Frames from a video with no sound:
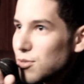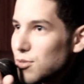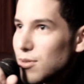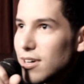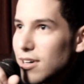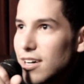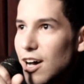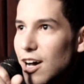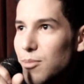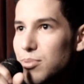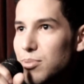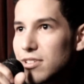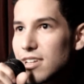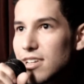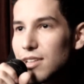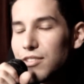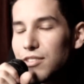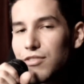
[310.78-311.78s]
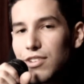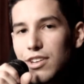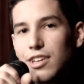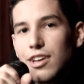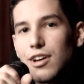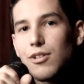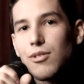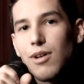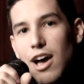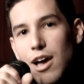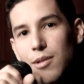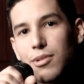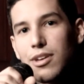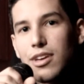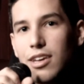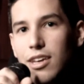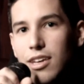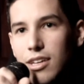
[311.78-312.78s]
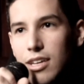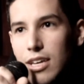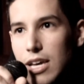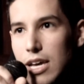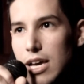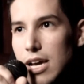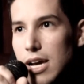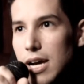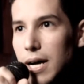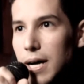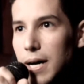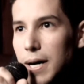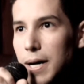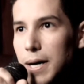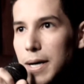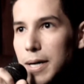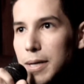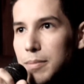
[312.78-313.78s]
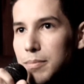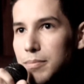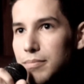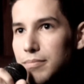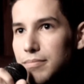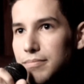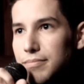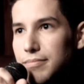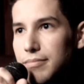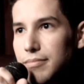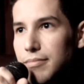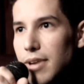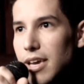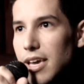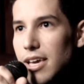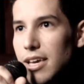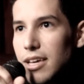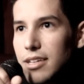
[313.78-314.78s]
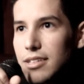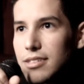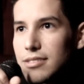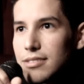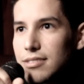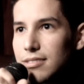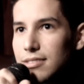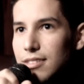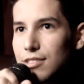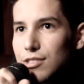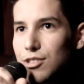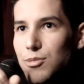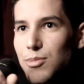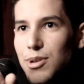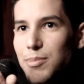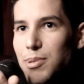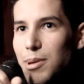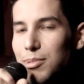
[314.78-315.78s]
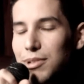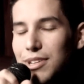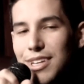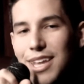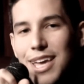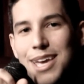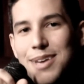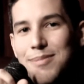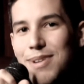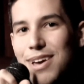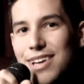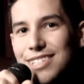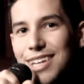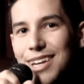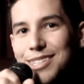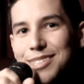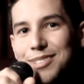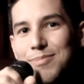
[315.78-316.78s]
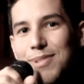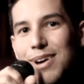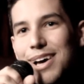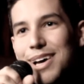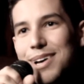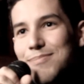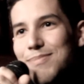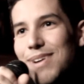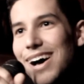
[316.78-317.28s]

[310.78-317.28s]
who uh, helped push out the video. I am King. Um, man, there's too many people to name, man. Shout out to my